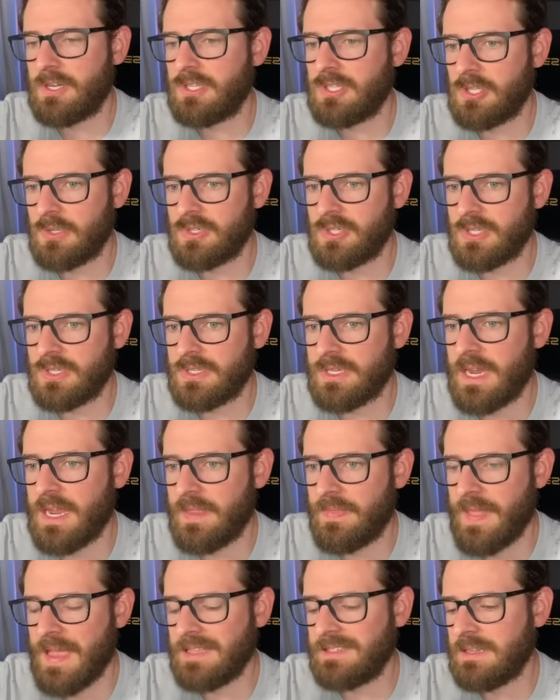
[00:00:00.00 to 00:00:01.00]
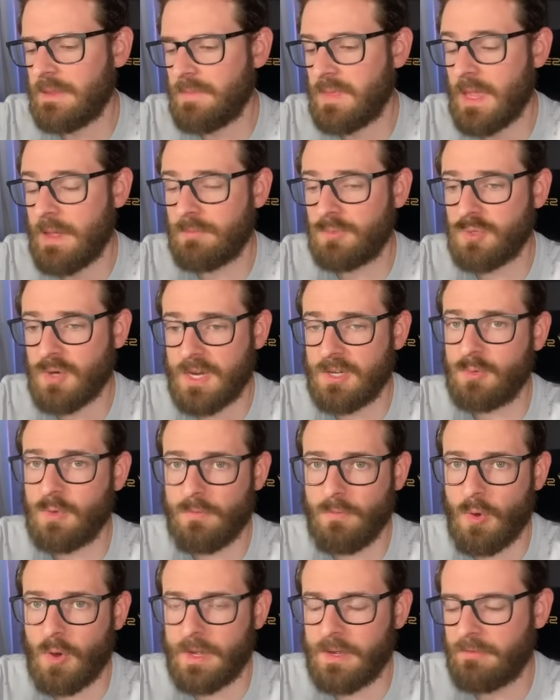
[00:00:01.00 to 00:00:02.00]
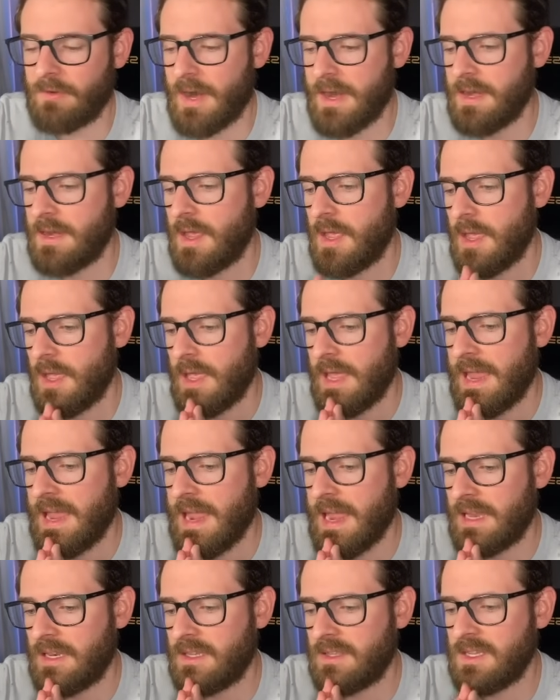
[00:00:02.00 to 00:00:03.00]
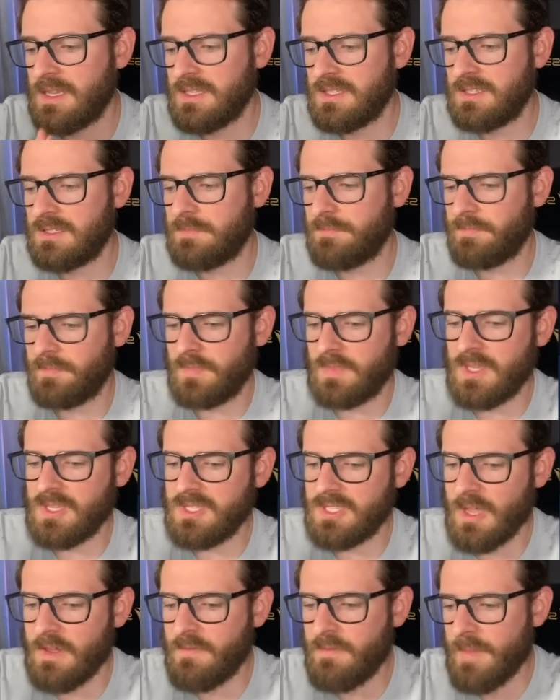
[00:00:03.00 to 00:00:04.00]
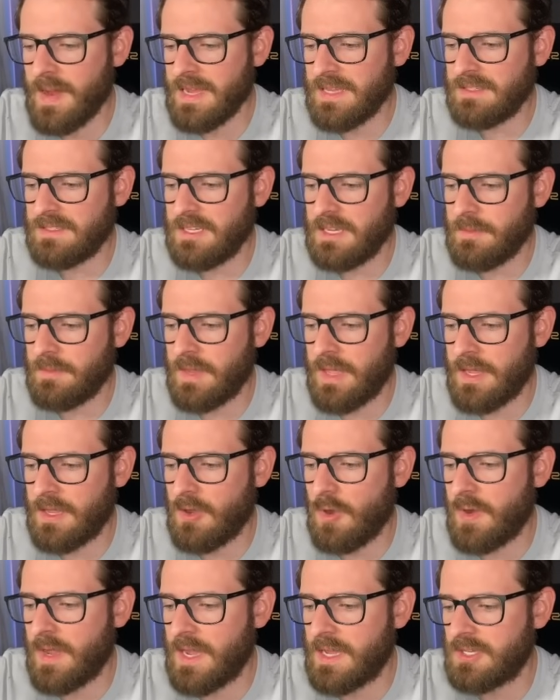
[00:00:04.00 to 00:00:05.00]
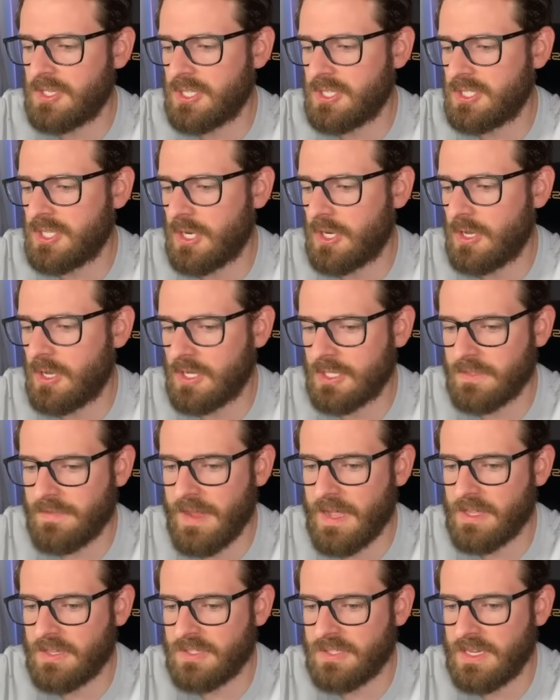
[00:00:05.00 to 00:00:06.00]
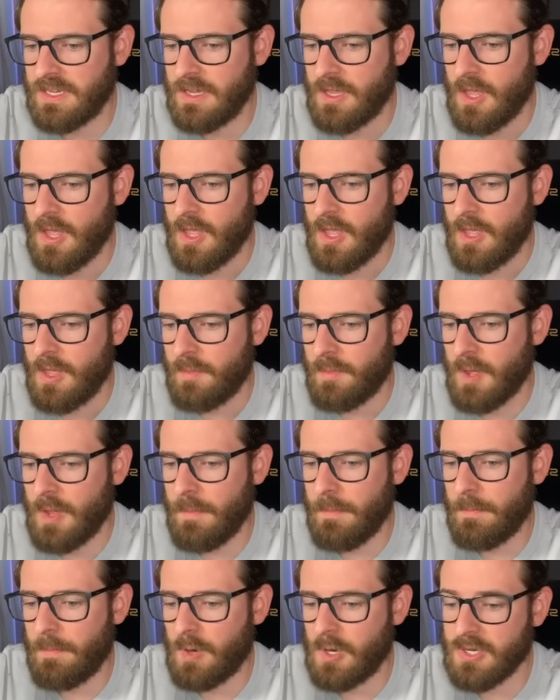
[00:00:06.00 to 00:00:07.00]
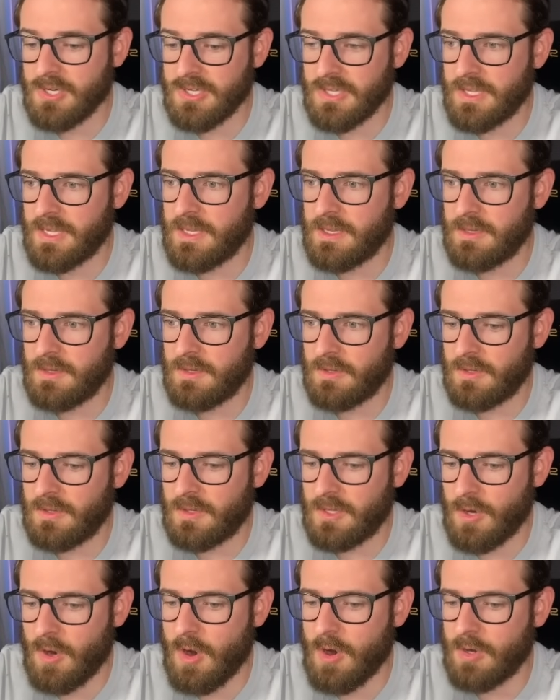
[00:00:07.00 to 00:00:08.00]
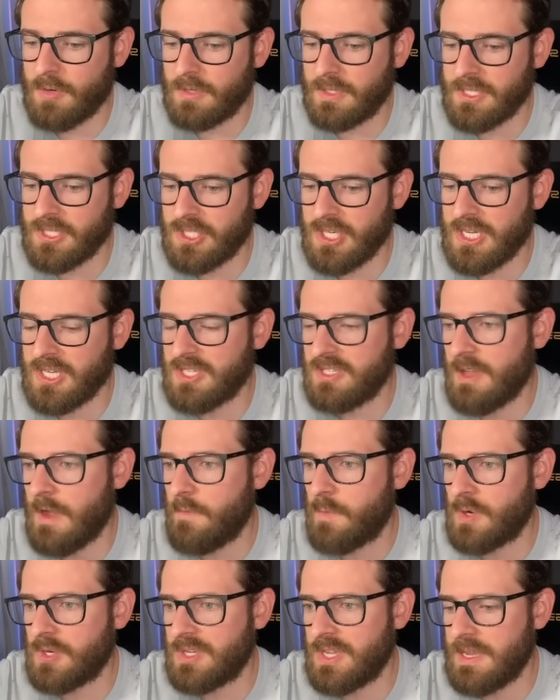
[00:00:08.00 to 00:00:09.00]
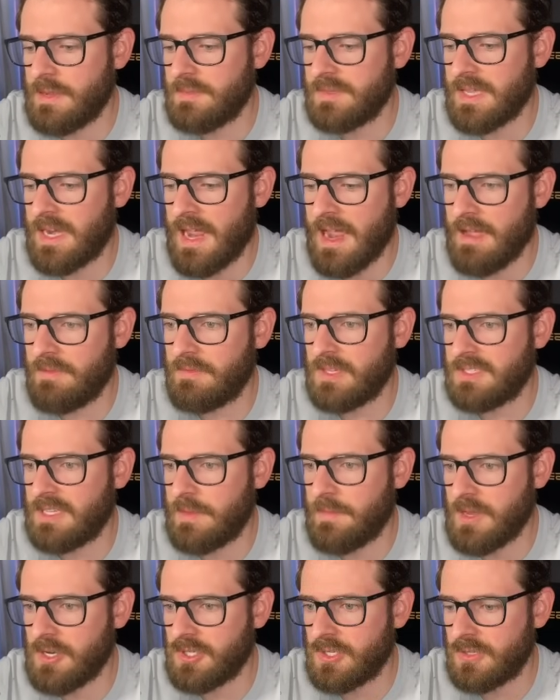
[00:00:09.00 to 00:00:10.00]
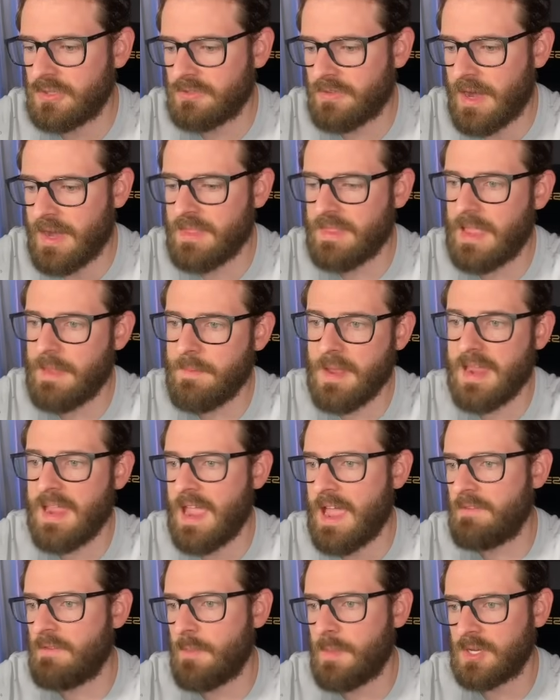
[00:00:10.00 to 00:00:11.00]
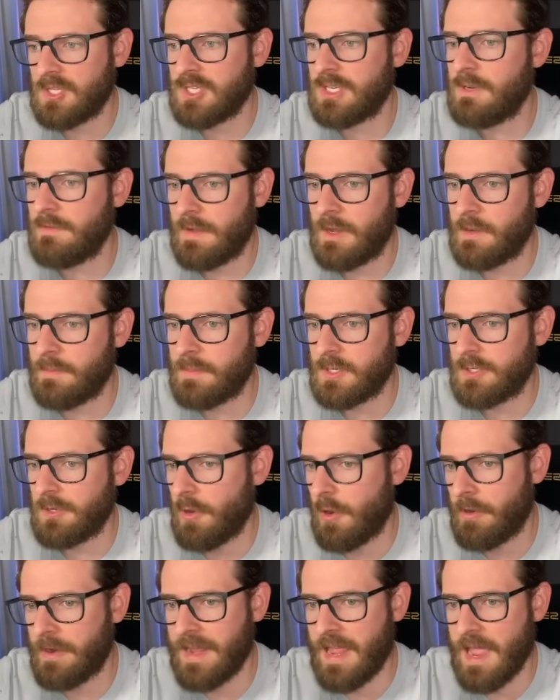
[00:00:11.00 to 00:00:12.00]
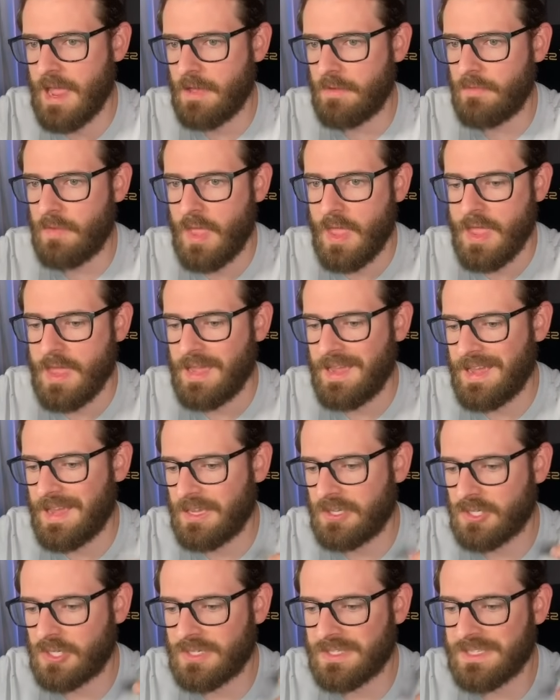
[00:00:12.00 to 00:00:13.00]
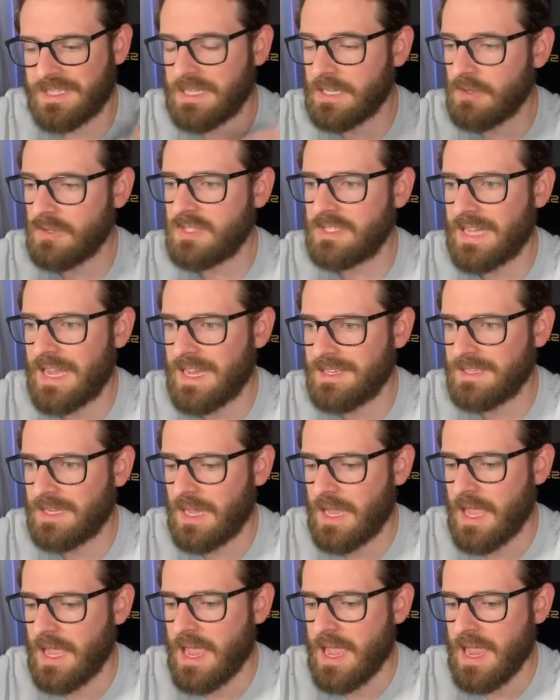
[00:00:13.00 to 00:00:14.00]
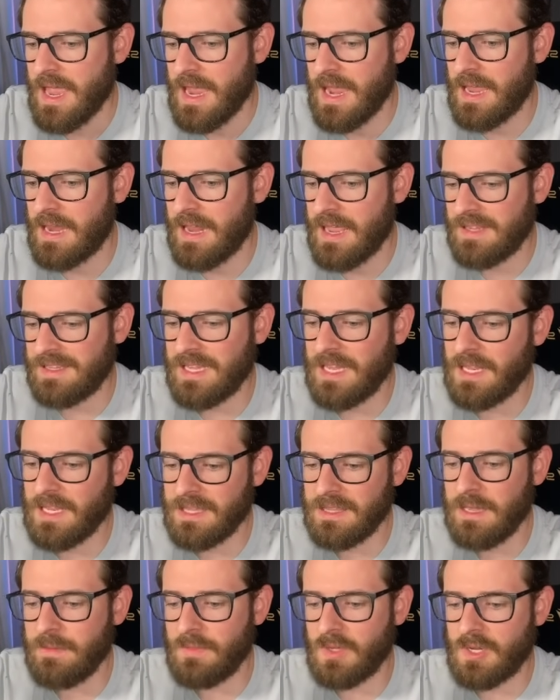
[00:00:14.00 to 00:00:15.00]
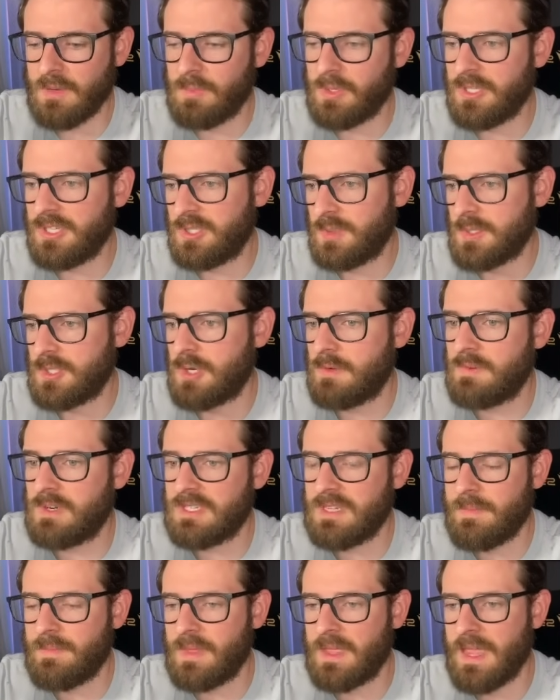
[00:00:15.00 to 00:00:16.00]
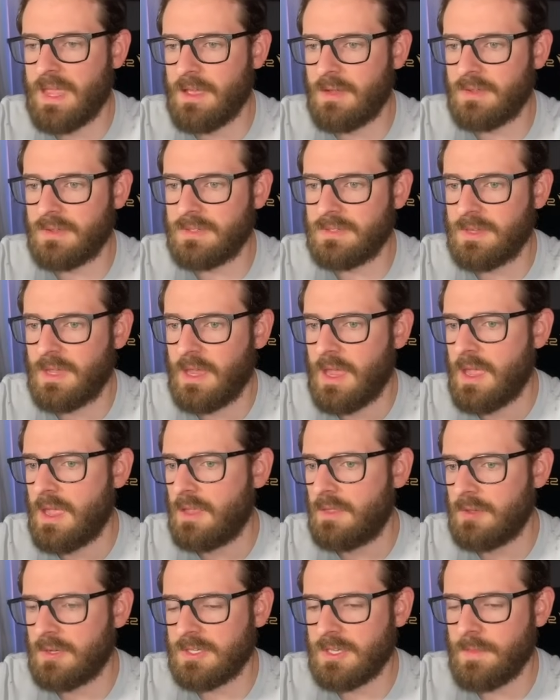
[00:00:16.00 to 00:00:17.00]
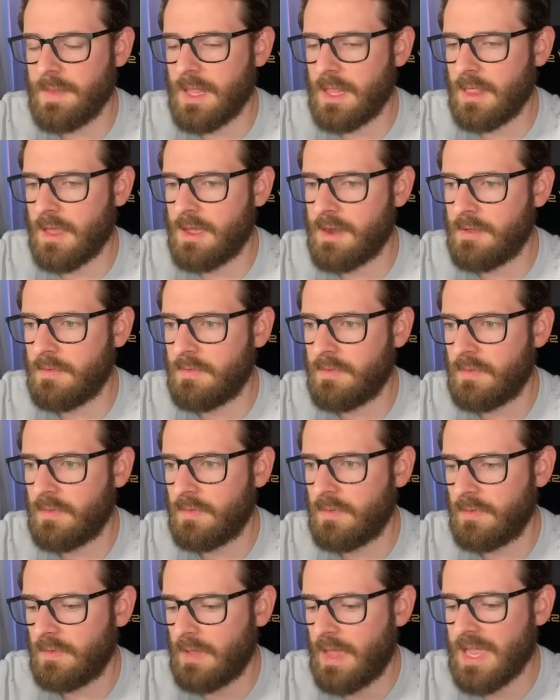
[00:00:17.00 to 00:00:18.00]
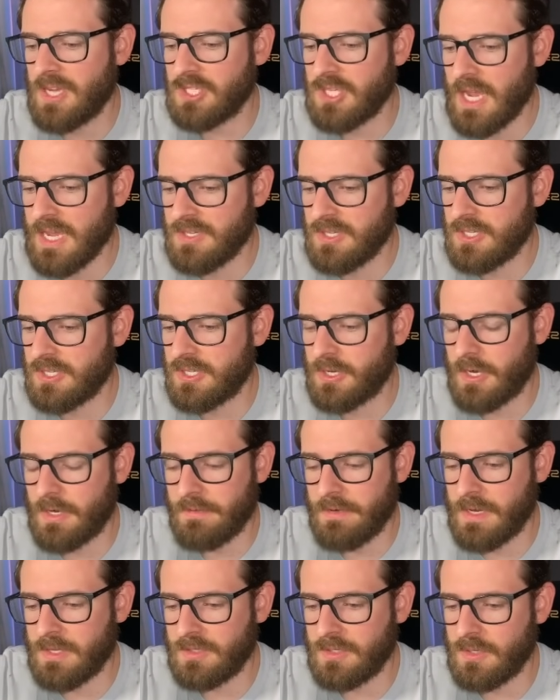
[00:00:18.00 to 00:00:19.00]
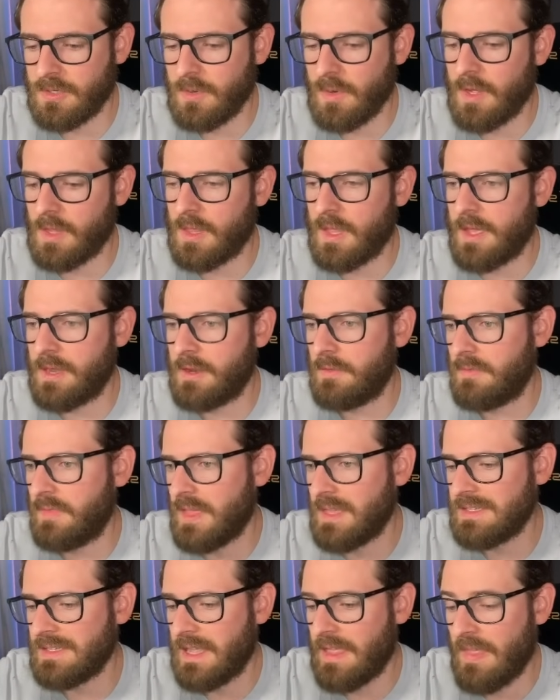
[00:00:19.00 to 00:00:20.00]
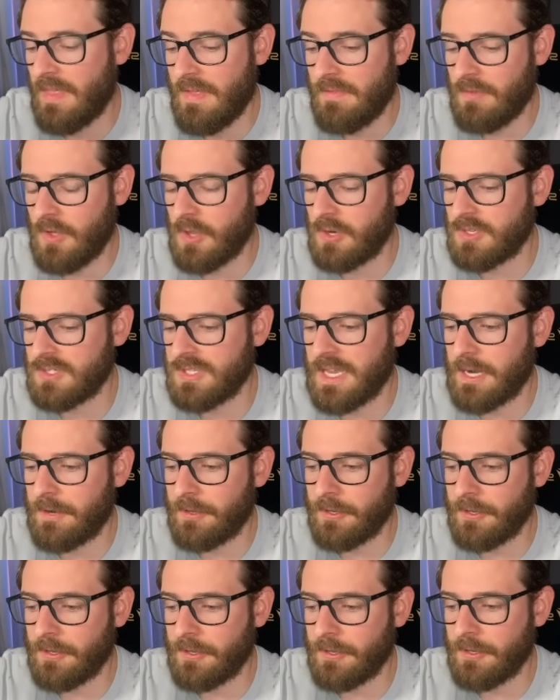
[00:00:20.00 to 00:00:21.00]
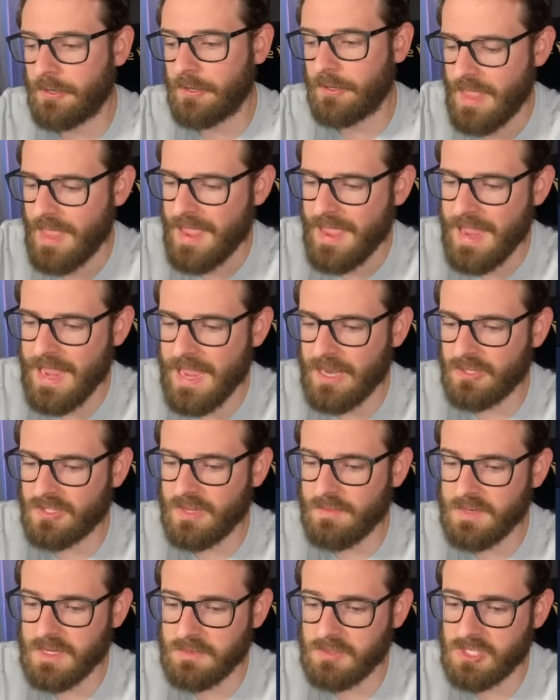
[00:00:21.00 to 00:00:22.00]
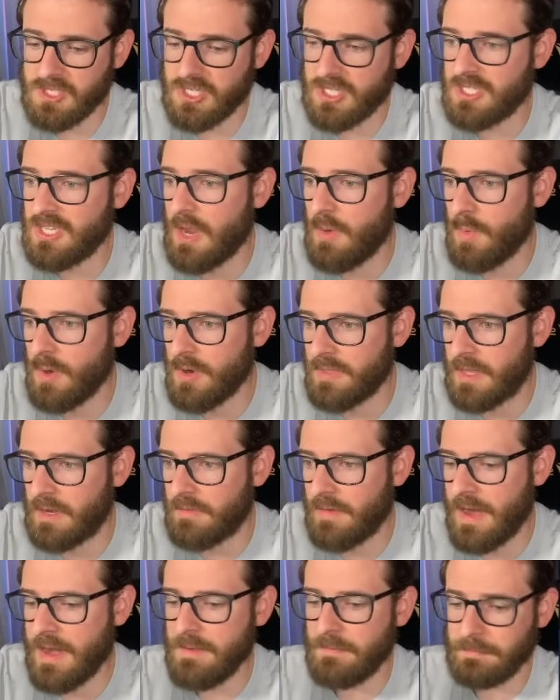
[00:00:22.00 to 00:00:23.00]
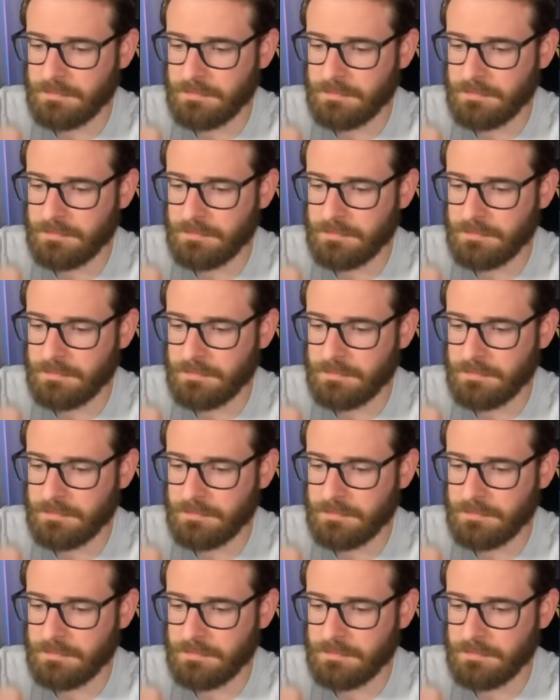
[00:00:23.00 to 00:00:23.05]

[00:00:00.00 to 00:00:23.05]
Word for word: solutions. And that's something I'm trying to avoid, right? And this stuff might seem like, okay, it's just sunk cost fallacy, but personally, there are legit software teams that have these same issues, right? They might have a bunch of developers who already have a certain skill set, and telling them to completely switch over to something else, there's going to be a lot of edge cases they're going to run into, a lot of things that they have to understand and learn, and sometimes it's just not worth it, right?